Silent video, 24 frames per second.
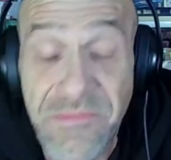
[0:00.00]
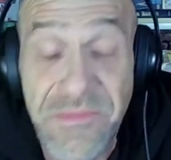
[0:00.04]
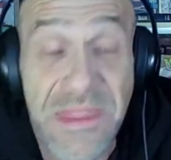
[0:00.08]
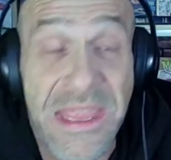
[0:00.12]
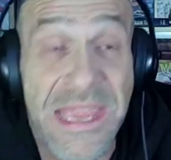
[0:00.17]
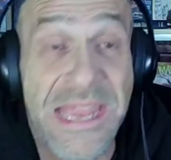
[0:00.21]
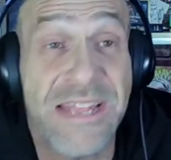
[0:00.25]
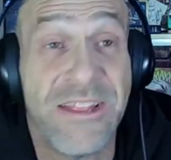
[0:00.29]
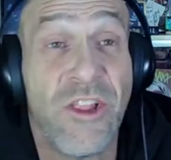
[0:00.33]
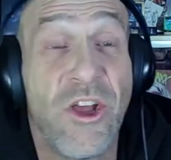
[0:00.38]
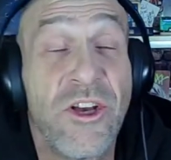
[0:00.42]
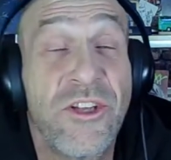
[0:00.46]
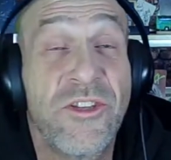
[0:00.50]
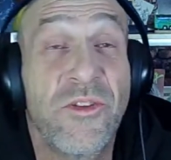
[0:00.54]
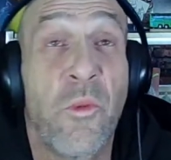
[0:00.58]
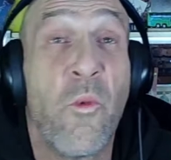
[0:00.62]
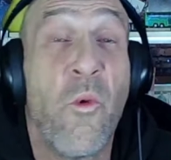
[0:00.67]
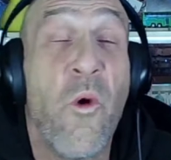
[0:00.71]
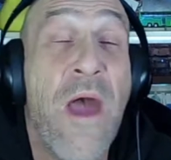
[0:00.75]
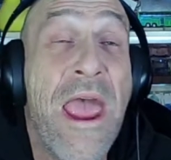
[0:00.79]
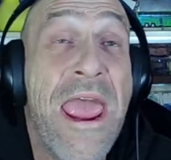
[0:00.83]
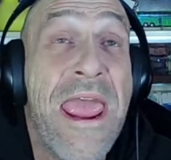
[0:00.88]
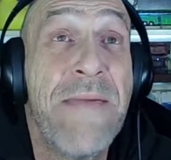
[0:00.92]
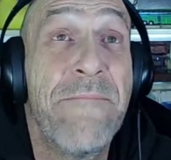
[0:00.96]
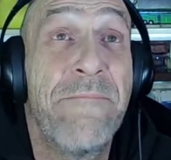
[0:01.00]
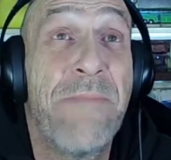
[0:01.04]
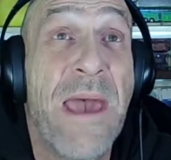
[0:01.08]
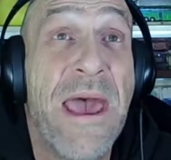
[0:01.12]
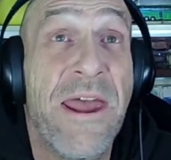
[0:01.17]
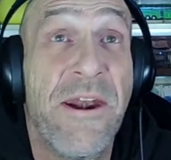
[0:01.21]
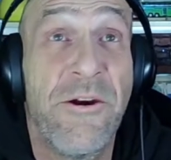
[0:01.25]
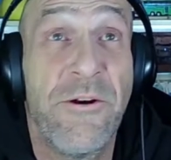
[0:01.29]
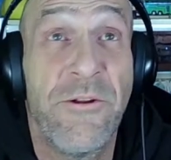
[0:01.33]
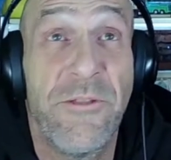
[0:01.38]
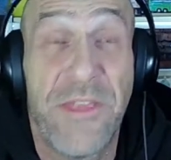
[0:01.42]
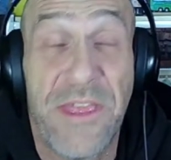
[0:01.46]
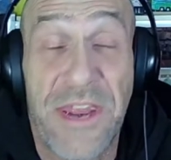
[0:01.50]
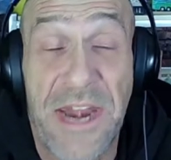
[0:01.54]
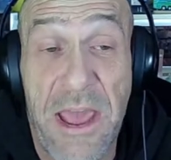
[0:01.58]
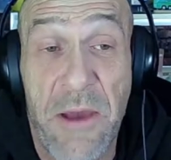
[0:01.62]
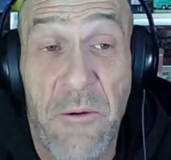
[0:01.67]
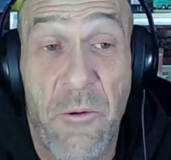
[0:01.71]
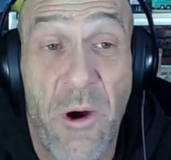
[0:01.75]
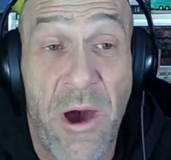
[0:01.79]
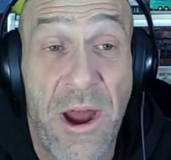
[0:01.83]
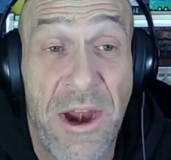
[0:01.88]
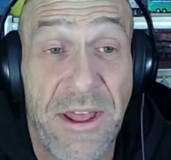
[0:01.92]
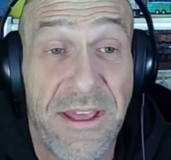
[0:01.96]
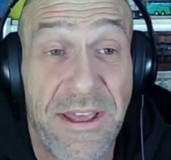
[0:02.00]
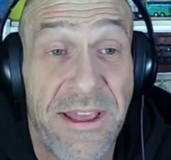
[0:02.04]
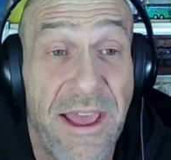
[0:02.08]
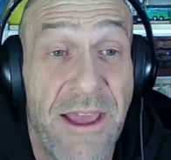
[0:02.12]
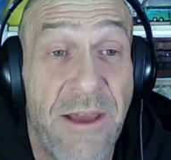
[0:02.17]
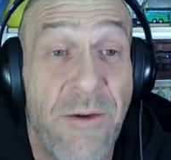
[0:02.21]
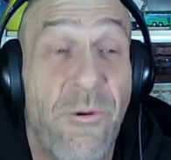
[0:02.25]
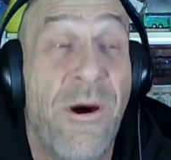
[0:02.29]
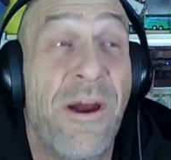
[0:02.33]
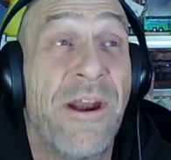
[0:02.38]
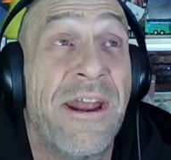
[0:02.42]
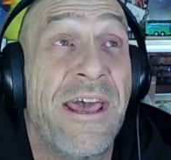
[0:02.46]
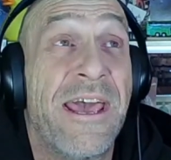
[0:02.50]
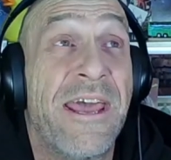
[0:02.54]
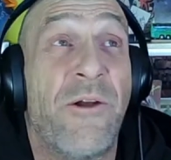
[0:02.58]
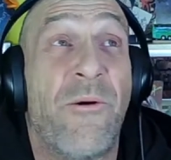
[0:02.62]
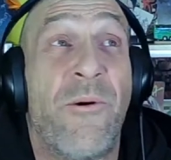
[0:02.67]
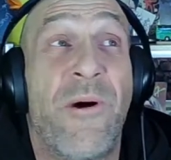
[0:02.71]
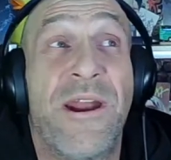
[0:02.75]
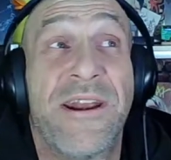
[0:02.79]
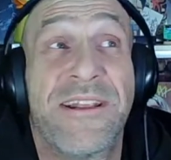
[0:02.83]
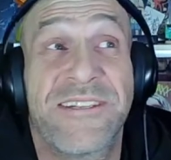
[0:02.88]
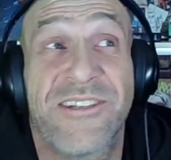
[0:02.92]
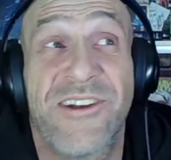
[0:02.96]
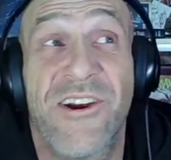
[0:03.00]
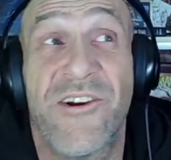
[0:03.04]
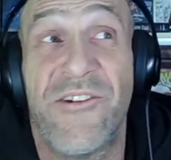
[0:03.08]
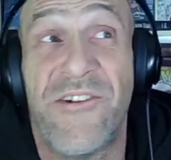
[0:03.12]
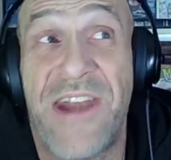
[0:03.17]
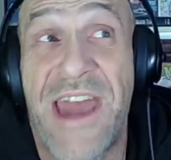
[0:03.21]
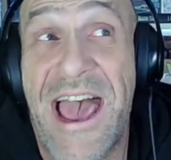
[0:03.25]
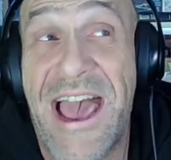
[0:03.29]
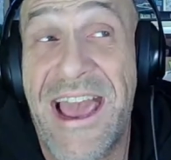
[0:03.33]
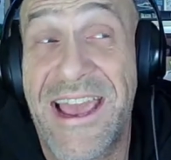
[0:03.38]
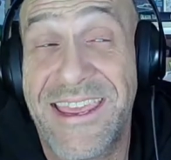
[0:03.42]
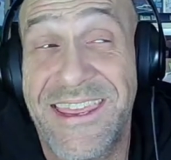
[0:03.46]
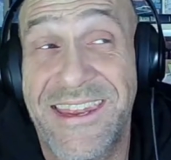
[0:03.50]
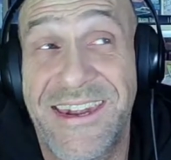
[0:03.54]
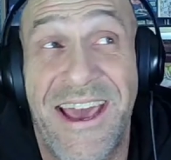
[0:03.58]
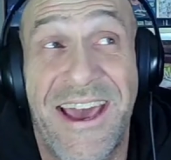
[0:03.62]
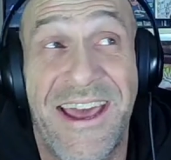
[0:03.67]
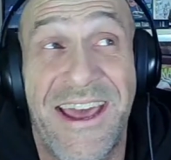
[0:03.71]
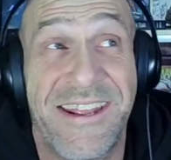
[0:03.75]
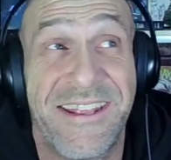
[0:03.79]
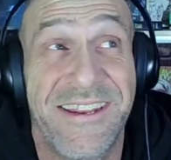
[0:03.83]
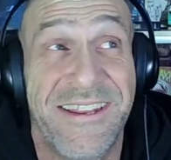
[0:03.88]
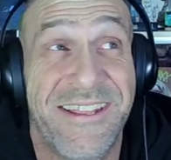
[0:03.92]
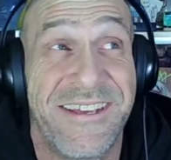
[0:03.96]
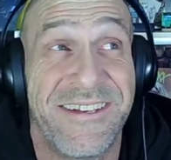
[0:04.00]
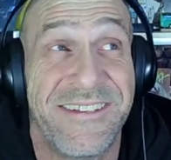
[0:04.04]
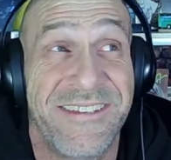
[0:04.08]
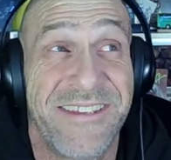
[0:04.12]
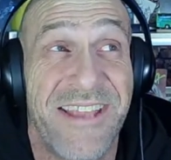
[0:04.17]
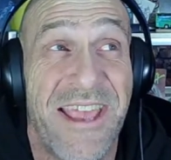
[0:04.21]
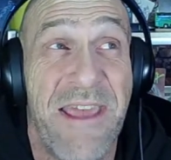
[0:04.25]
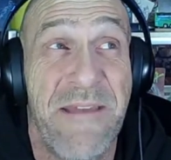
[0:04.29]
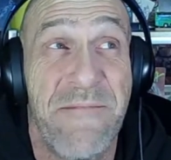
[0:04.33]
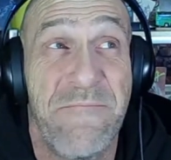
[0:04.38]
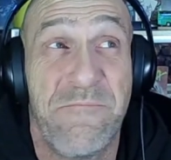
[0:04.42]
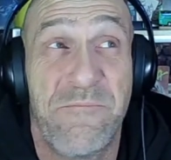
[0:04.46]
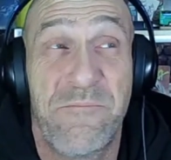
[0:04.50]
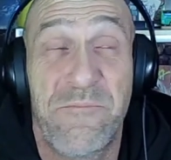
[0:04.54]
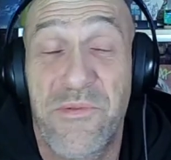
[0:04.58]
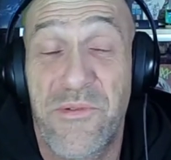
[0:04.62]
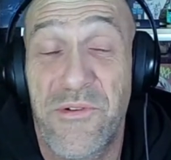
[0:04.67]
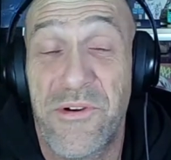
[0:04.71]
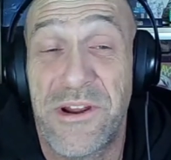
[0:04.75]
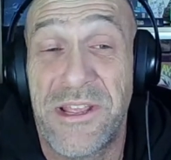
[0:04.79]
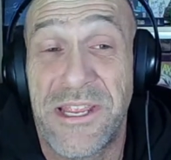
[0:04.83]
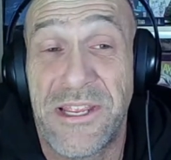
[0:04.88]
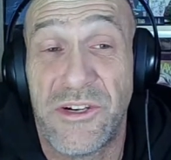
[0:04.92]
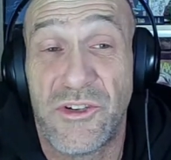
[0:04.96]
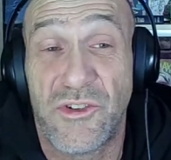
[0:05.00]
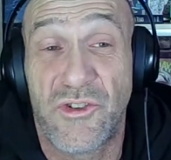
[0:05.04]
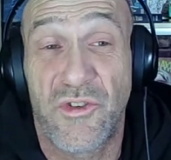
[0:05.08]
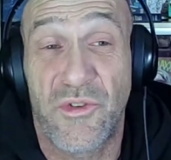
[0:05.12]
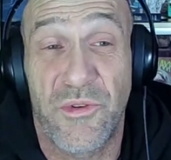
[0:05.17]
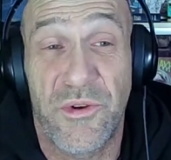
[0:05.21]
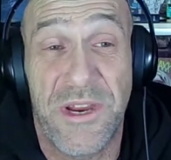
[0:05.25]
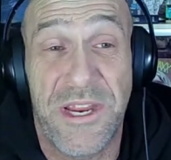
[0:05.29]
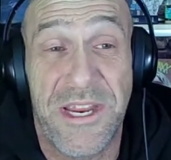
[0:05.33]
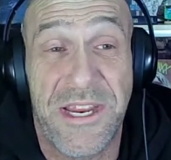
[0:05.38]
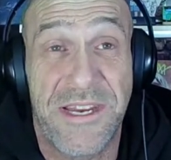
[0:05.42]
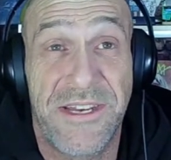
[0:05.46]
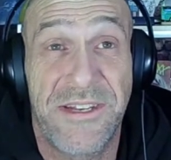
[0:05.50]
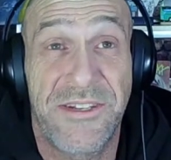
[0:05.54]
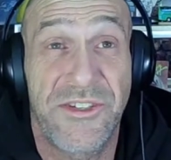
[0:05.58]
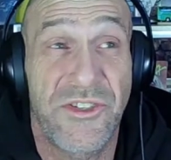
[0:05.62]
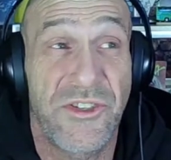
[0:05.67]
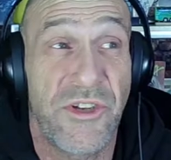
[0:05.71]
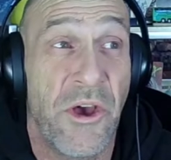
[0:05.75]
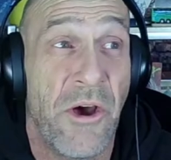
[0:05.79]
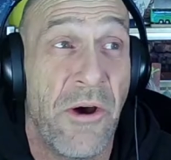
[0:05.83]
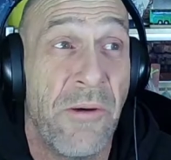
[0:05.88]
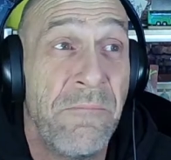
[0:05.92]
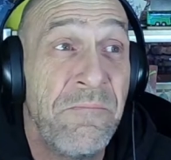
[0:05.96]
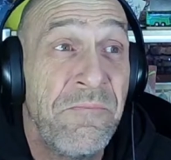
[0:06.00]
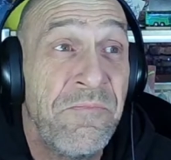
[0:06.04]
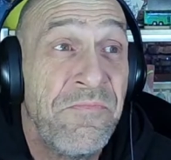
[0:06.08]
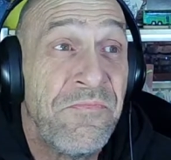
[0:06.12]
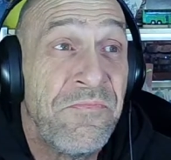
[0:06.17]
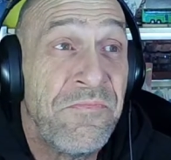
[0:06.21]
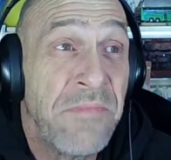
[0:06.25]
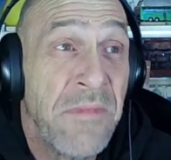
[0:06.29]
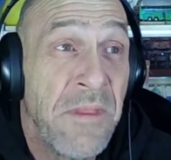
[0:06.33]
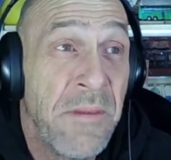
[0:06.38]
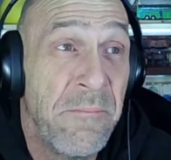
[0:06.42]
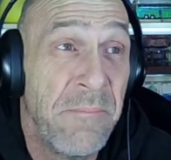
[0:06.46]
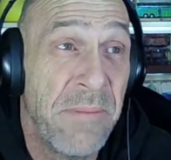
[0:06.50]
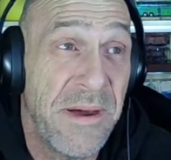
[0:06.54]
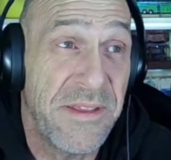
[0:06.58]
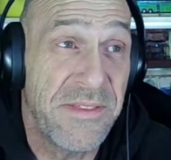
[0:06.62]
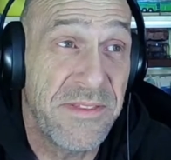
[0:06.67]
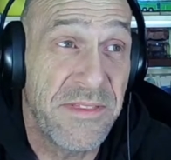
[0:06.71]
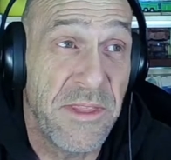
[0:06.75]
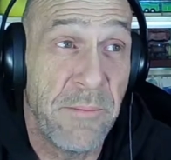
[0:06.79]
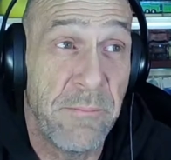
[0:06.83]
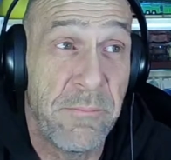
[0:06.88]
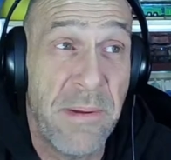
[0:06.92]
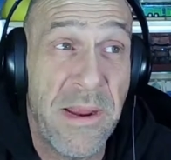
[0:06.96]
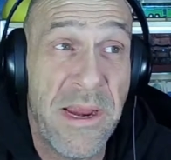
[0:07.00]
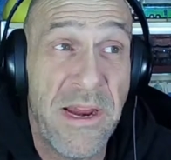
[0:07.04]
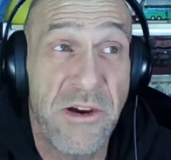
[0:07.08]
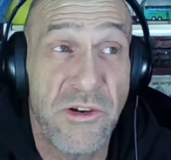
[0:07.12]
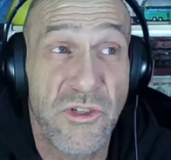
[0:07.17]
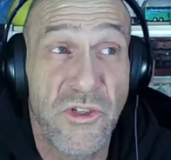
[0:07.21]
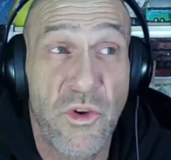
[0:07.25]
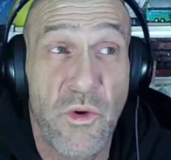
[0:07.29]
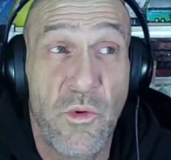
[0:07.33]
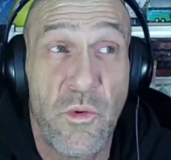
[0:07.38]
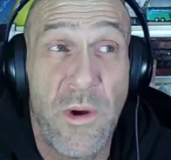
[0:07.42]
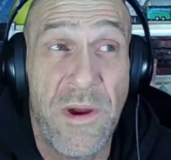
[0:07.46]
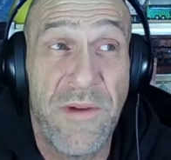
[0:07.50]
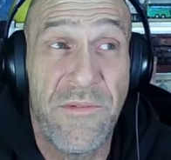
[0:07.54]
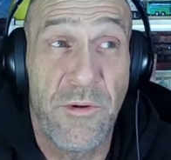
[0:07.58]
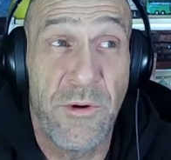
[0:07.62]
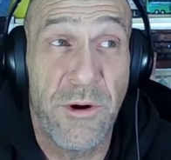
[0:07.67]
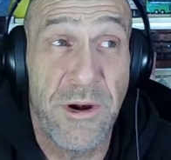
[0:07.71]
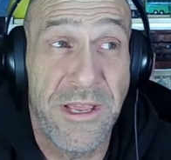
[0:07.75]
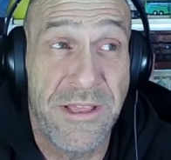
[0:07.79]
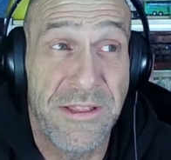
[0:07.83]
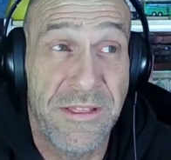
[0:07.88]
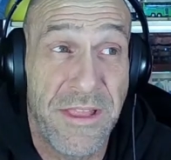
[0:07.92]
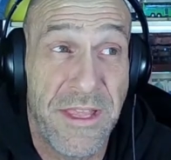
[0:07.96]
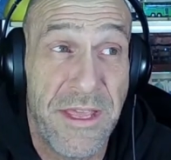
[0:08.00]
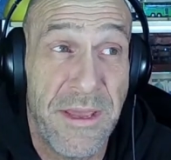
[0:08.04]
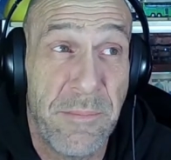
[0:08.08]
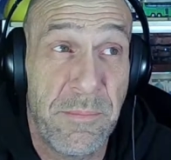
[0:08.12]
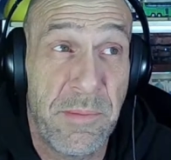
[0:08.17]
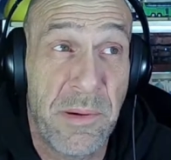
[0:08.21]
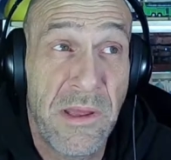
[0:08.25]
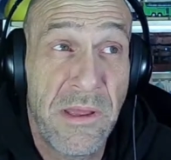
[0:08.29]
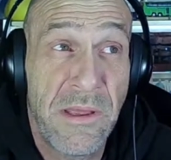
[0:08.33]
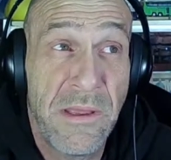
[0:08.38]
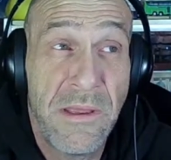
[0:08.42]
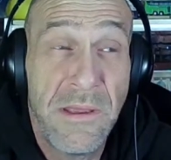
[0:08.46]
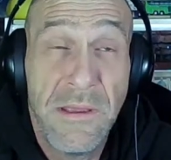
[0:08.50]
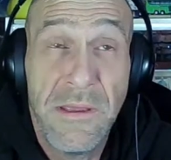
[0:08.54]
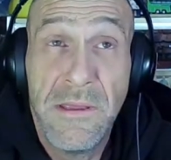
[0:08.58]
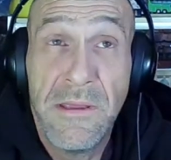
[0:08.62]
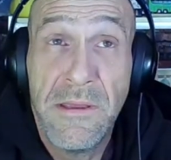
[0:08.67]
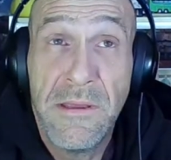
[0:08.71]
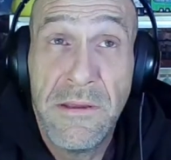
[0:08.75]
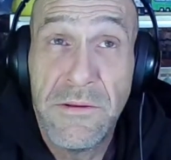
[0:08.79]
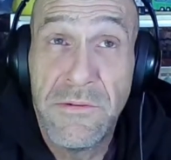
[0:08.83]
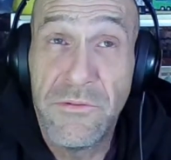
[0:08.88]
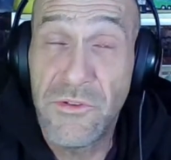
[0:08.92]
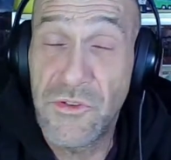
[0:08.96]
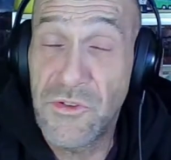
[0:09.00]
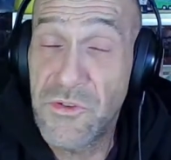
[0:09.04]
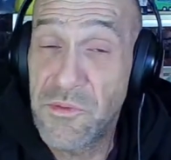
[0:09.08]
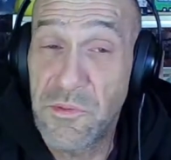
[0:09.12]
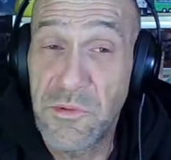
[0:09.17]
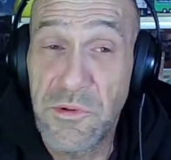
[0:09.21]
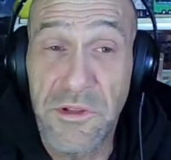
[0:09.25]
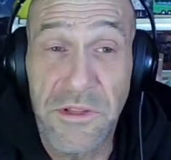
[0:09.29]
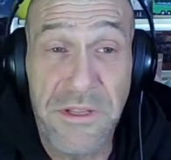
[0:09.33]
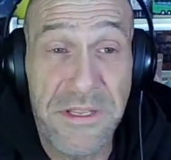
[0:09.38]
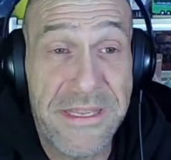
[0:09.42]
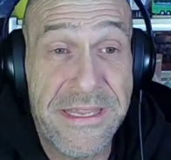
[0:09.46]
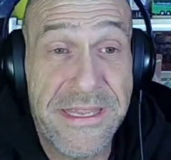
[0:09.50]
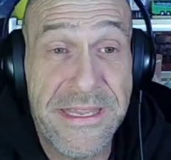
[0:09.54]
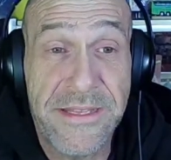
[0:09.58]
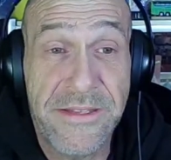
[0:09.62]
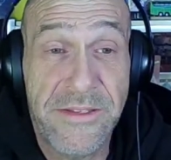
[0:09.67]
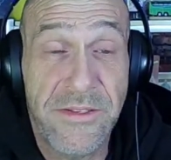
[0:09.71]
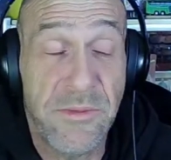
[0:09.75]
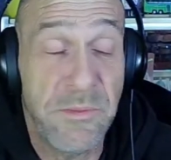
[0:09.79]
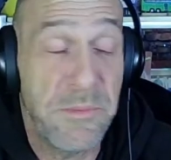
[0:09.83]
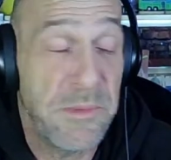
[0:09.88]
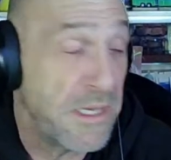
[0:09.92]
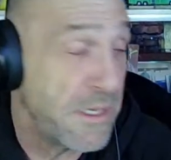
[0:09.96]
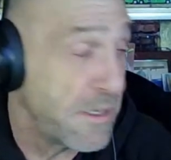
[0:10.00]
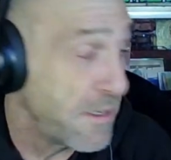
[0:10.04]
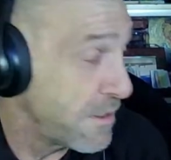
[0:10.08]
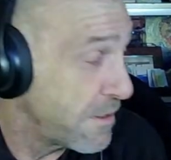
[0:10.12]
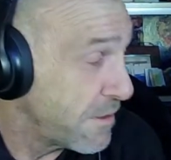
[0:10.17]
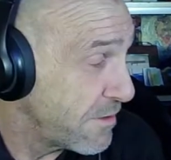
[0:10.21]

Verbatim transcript: It looks way better than I wanna. I want. I don't want to start knocking on it because I'm pretty intrigued. So, but the bear's quivering lip just really gets me.